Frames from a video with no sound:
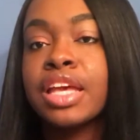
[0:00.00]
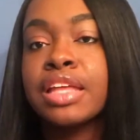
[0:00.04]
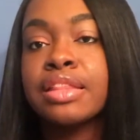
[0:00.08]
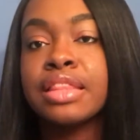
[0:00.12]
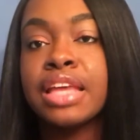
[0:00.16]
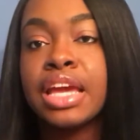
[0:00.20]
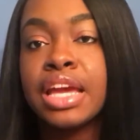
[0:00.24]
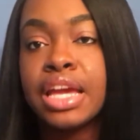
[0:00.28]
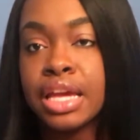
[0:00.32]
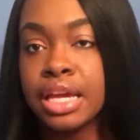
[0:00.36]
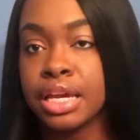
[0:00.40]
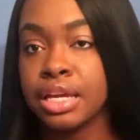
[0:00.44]

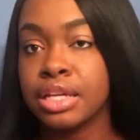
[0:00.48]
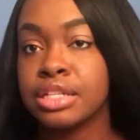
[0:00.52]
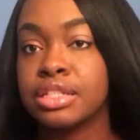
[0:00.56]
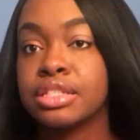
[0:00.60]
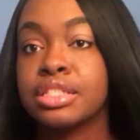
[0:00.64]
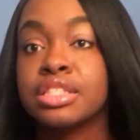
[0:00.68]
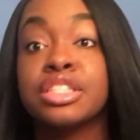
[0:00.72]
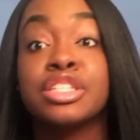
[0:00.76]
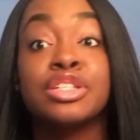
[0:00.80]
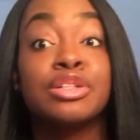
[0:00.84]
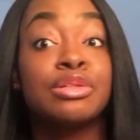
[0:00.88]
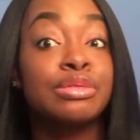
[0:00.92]
they
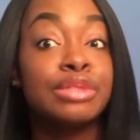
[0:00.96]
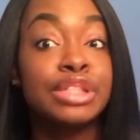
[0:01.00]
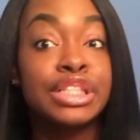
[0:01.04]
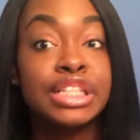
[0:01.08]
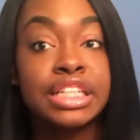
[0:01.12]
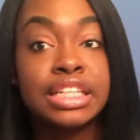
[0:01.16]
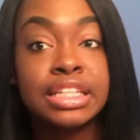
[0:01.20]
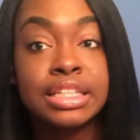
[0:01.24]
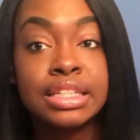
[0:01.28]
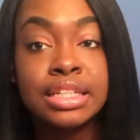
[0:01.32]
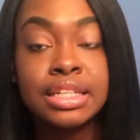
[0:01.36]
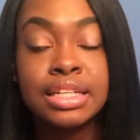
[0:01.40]
still
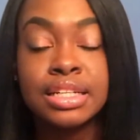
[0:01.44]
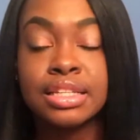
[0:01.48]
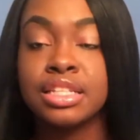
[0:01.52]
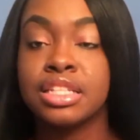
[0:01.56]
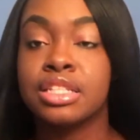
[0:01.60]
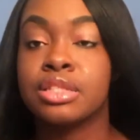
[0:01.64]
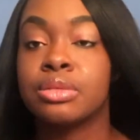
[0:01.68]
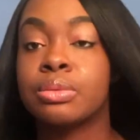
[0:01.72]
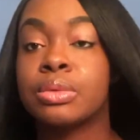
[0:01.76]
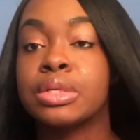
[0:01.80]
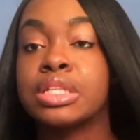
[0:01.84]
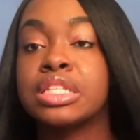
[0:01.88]
look good, and
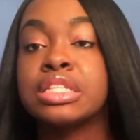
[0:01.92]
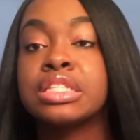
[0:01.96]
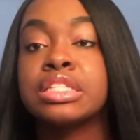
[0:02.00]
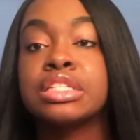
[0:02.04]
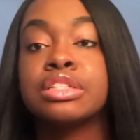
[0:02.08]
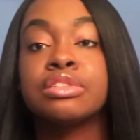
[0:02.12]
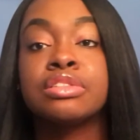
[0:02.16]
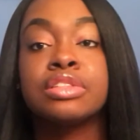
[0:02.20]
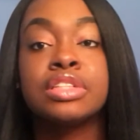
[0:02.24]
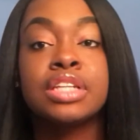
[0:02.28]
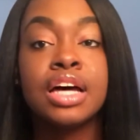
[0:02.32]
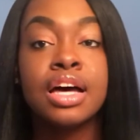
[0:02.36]
this one
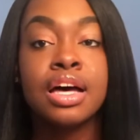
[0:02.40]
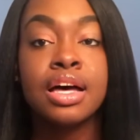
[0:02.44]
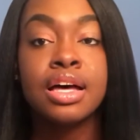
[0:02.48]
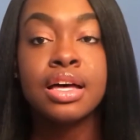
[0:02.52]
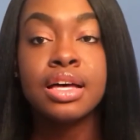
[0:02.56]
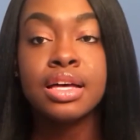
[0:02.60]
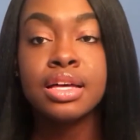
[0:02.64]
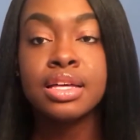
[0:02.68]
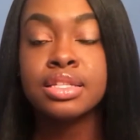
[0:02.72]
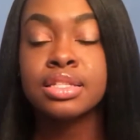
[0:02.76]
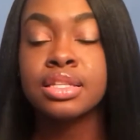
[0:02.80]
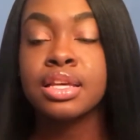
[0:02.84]
still
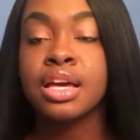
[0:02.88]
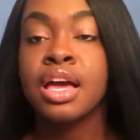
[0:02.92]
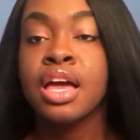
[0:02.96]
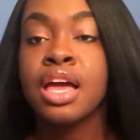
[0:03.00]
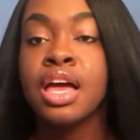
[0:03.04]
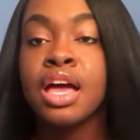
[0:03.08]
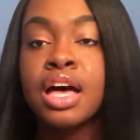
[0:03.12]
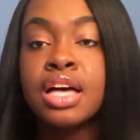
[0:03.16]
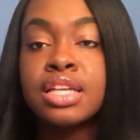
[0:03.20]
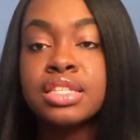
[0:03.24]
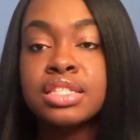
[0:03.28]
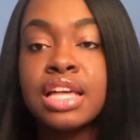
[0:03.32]
does,
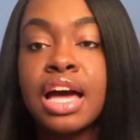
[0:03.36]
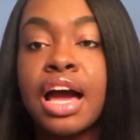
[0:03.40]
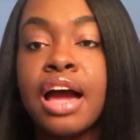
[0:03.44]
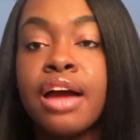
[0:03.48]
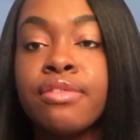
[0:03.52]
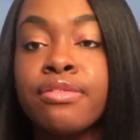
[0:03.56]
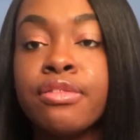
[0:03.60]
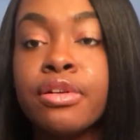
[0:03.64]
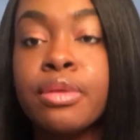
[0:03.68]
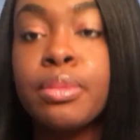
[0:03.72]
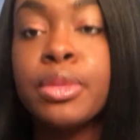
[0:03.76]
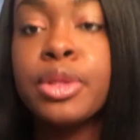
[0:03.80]

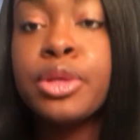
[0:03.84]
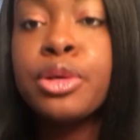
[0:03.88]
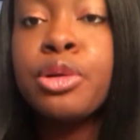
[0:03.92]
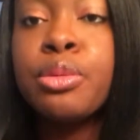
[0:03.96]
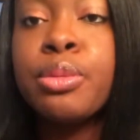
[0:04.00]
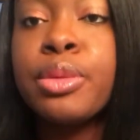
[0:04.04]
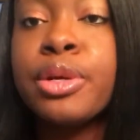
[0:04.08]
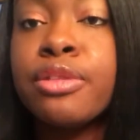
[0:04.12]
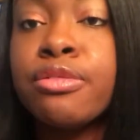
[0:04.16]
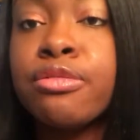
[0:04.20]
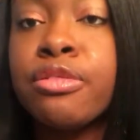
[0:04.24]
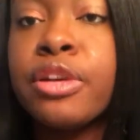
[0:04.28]
aside from a little
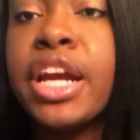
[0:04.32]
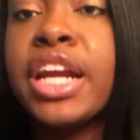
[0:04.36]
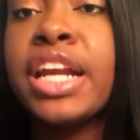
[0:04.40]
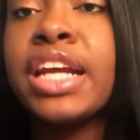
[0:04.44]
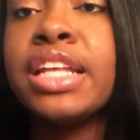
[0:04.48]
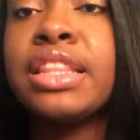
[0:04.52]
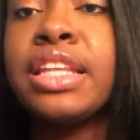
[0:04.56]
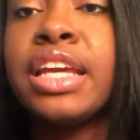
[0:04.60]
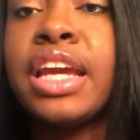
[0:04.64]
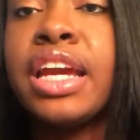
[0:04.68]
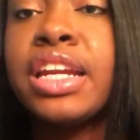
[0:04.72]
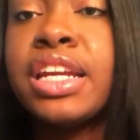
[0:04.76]
bit of fraying
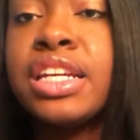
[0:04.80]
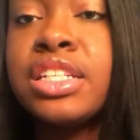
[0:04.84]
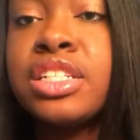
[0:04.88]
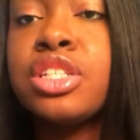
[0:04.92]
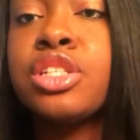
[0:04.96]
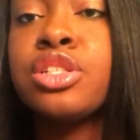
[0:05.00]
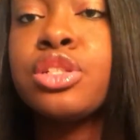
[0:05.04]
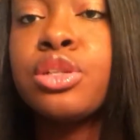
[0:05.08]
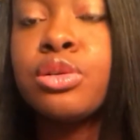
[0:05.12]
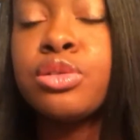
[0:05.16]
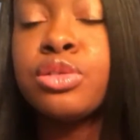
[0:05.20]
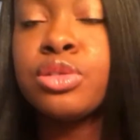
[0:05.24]
at the end I
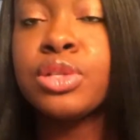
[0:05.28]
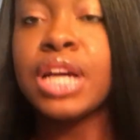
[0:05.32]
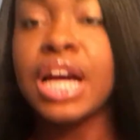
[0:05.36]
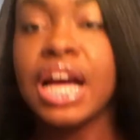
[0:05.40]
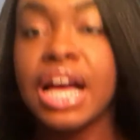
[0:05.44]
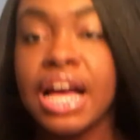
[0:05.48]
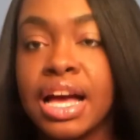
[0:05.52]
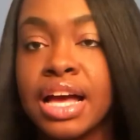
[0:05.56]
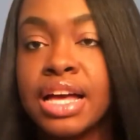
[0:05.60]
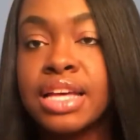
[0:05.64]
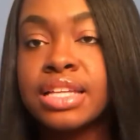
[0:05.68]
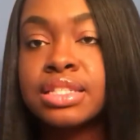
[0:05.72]
just showed you
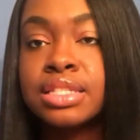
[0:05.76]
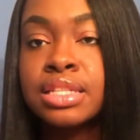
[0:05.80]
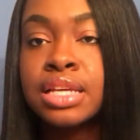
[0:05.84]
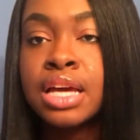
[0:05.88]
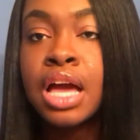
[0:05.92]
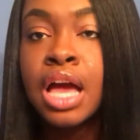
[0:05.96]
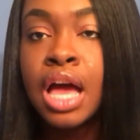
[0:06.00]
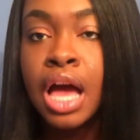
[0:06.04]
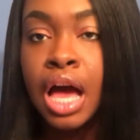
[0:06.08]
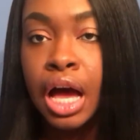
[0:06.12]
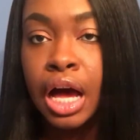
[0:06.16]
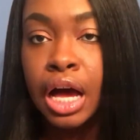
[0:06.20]
guys.
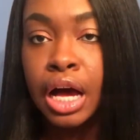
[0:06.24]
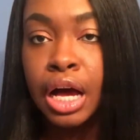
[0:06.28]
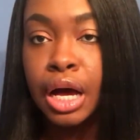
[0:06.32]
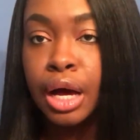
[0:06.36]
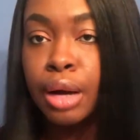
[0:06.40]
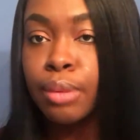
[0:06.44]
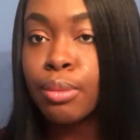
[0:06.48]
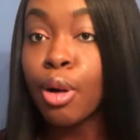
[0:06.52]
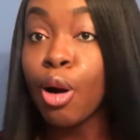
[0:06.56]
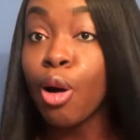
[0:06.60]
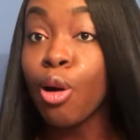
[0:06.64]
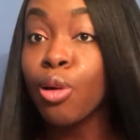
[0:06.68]

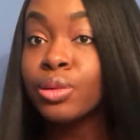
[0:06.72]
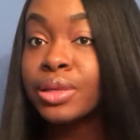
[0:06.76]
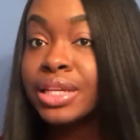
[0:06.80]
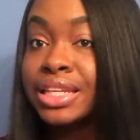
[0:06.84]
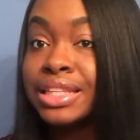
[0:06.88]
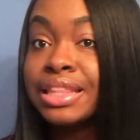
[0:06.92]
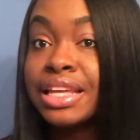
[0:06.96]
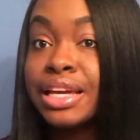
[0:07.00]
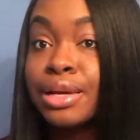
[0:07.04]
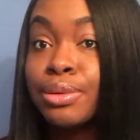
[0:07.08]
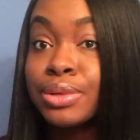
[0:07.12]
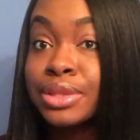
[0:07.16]
Only
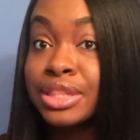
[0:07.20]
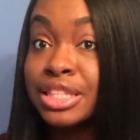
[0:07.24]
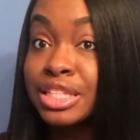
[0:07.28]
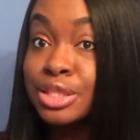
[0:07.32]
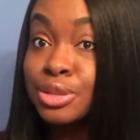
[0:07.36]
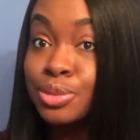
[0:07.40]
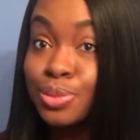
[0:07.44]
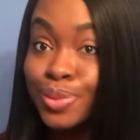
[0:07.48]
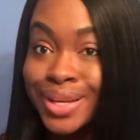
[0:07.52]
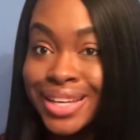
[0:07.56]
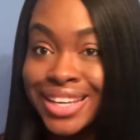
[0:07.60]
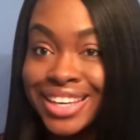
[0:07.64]
thing with
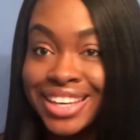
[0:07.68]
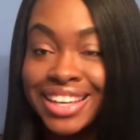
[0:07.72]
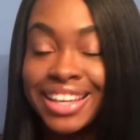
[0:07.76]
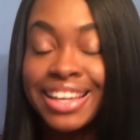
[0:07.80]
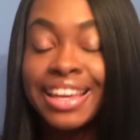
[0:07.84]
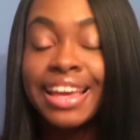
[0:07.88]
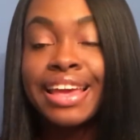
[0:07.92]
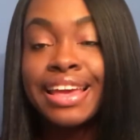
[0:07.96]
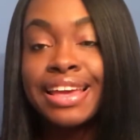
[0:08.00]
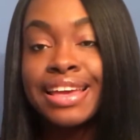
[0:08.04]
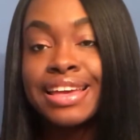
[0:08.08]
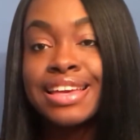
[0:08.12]
this
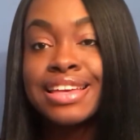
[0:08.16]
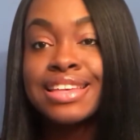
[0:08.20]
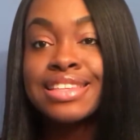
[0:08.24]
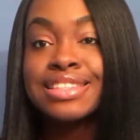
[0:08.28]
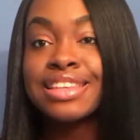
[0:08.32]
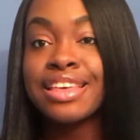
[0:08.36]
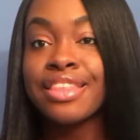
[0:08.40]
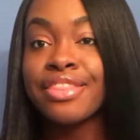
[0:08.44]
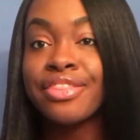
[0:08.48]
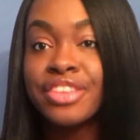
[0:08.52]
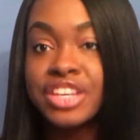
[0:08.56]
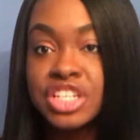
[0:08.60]
wig is
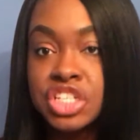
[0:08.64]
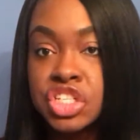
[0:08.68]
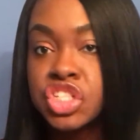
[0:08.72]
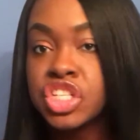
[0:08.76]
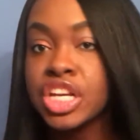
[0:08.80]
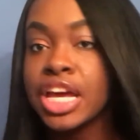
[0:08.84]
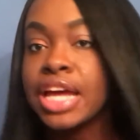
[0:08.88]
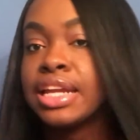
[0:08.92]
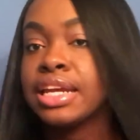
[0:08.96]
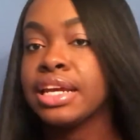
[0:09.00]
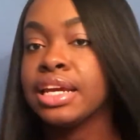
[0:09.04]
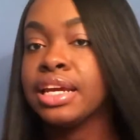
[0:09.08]
the
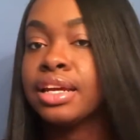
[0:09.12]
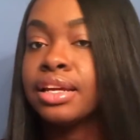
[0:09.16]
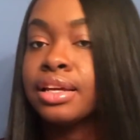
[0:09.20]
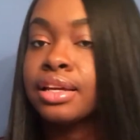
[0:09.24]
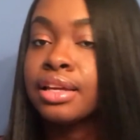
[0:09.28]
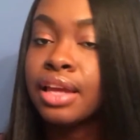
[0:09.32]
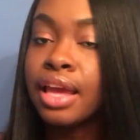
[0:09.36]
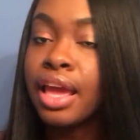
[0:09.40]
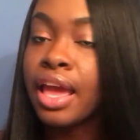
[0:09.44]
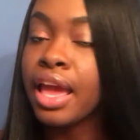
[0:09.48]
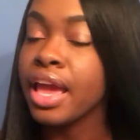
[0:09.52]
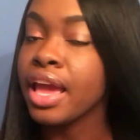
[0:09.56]
shedding,
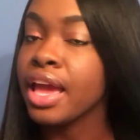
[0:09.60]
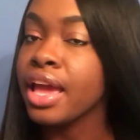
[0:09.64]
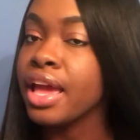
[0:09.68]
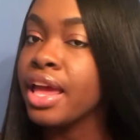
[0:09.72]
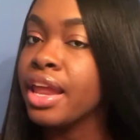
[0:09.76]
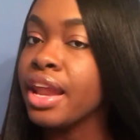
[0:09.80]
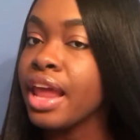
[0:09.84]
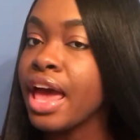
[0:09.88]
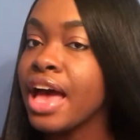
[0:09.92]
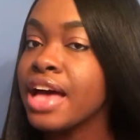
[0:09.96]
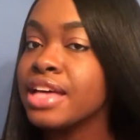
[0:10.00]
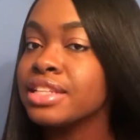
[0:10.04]

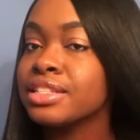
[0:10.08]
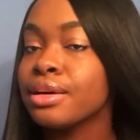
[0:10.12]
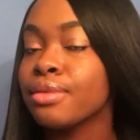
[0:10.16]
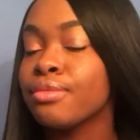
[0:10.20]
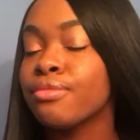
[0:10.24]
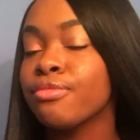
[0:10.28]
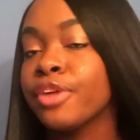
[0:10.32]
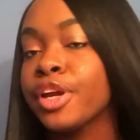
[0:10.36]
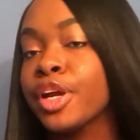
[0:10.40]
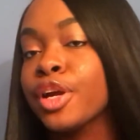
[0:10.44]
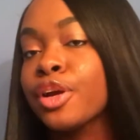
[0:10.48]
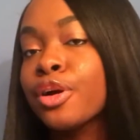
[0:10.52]
and as I'm
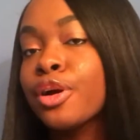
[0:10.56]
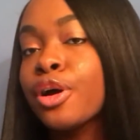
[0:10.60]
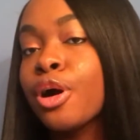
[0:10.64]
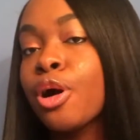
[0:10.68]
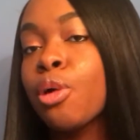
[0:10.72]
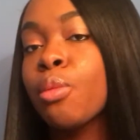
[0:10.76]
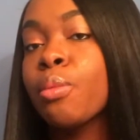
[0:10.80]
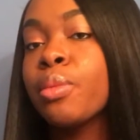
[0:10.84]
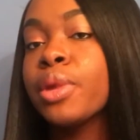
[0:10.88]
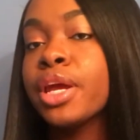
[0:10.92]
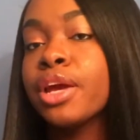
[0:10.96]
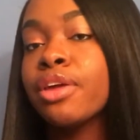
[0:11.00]
finger
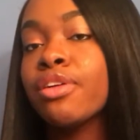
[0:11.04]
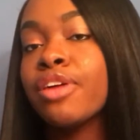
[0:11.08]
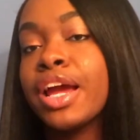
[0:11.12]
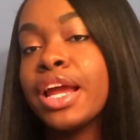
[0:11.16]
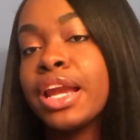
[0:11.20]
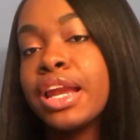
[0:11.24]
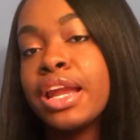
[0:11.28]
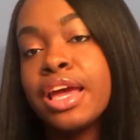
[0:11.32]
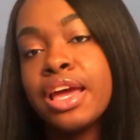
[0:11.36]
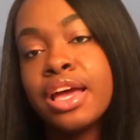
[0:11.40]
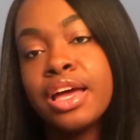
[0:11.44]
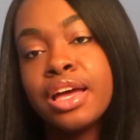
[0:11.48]
combing it
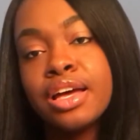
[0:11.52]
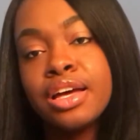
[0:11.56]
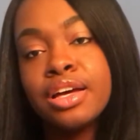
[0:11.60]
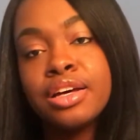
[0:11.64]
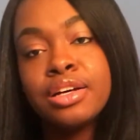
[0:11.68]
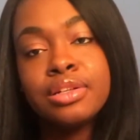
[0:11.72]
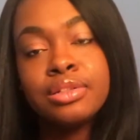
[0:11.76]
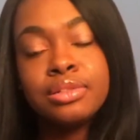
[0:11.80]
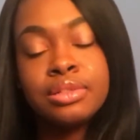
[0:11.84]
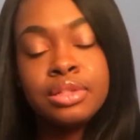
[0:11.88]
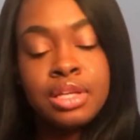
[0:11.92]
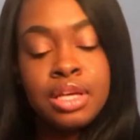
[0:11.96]
right
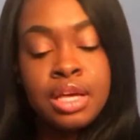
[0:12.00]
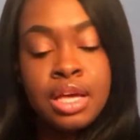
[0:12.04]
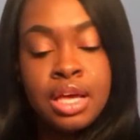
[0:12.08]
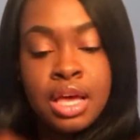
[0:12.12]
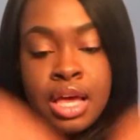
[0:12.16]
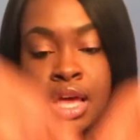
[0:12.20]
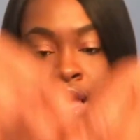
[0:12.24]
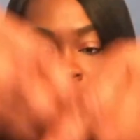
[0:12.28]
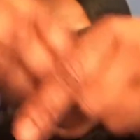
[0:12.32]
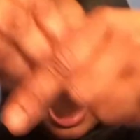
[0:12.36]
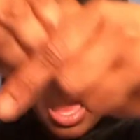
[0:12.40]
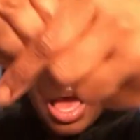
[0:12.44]
now,
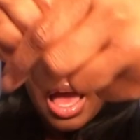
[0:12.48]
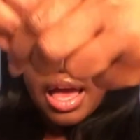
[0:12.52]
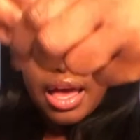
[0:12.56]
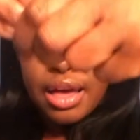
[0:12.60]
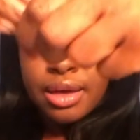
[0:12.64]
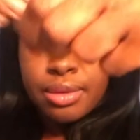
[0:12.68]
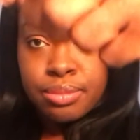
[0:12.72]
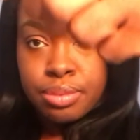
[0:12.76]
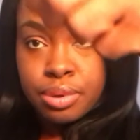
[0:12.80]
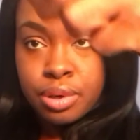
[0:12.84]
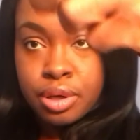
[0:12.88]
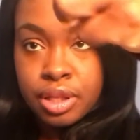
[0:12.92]
I
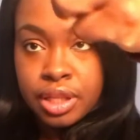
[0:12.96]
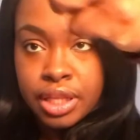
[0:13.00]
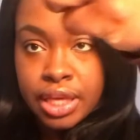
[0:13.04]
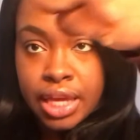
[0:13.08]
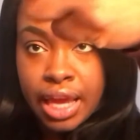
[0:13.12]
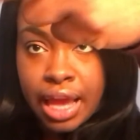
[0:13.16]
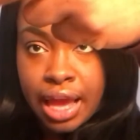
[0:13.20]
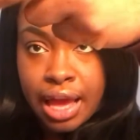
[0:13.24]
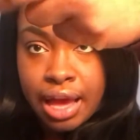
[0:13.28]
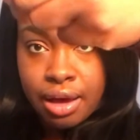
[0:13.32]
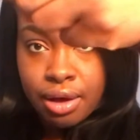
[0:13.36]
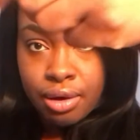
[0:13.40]
am
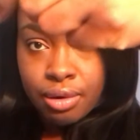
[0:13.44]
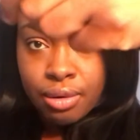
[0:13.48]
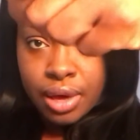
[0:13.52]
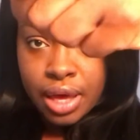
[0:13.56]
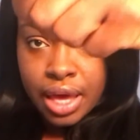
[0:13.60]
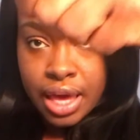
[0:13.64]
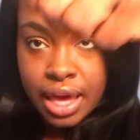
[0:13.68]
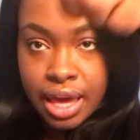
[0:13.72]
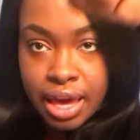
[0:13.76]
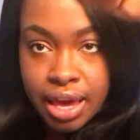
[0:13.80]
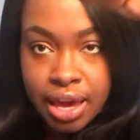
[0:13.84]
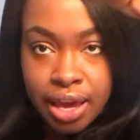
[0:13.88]
pulling out
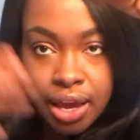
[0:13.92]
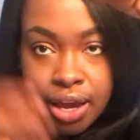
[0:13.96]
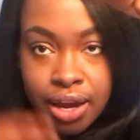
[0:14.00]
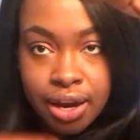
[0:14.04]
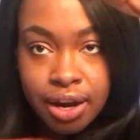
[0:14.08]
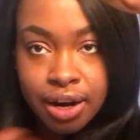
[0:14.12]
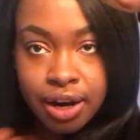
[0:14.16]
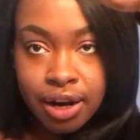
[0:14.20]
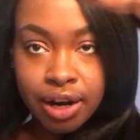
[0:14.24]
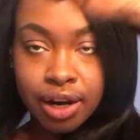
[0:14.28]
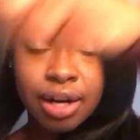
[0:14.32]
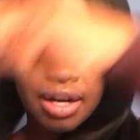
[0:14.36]

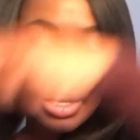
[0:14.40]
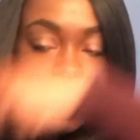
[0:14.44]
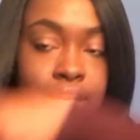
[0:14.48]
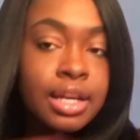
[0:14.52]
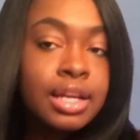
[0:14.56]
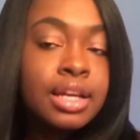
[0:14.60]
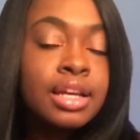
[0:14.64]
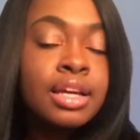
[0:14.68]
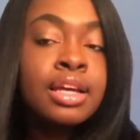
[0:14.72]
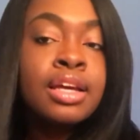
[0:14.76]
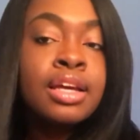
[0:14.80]
hair.